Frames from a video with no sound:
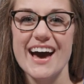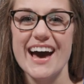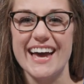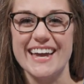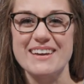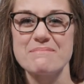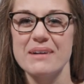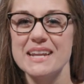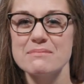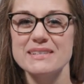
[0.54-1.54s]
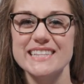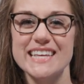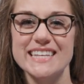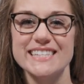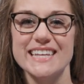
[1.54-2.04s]
Hi, my name is
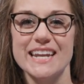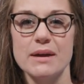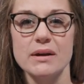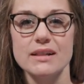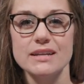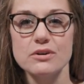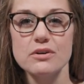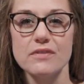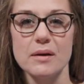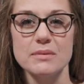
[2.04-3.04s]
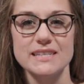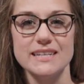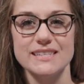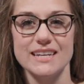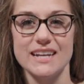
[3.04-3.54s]
Liz, and I'm a clinical
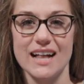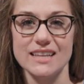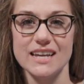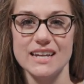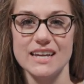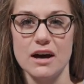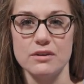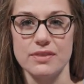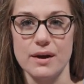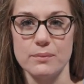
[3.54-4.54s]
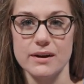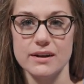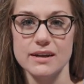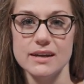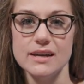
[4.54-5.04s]
pharmacist in Allegheny Health Network.
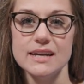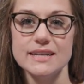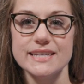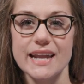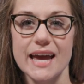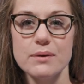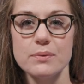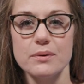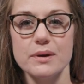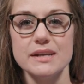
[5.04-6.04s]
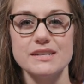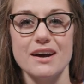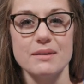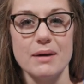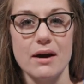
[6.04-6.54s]
Today, we're going to
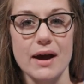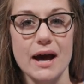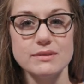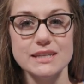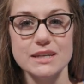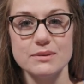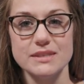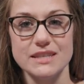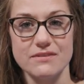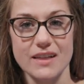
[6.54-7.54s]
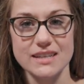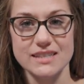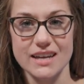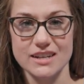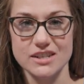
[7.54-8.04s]
talk about how to use the
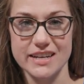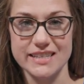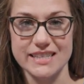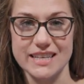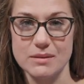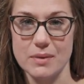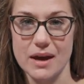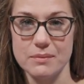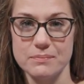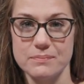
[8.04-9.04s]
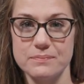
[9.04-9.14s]
FlexTouch insulin pen.